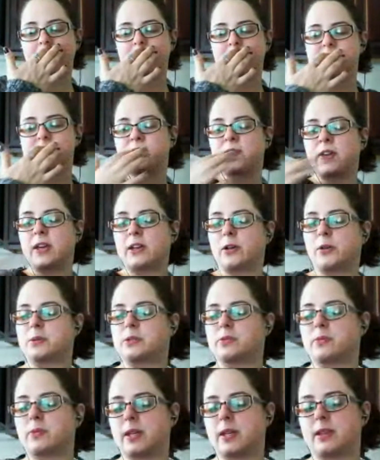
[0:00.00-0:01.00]
Vader
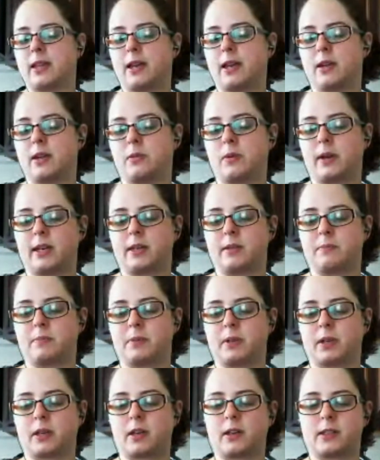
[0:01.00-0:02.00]
was written that way
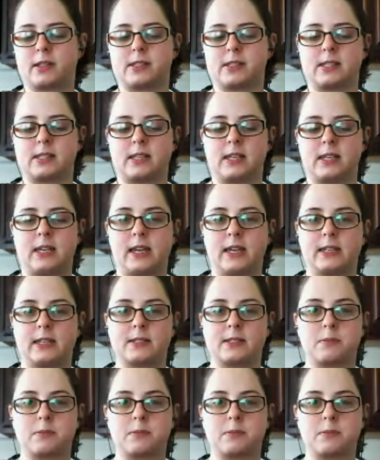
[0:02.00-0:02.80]
because he is